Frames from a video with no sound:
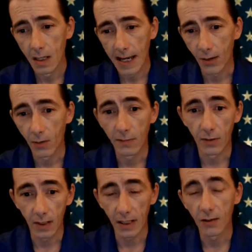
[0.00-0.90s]

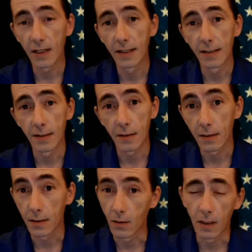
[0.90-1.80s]
However, here he is
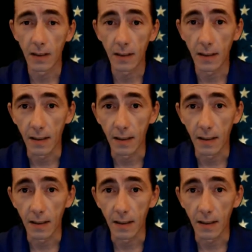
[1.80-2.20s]
doing it again.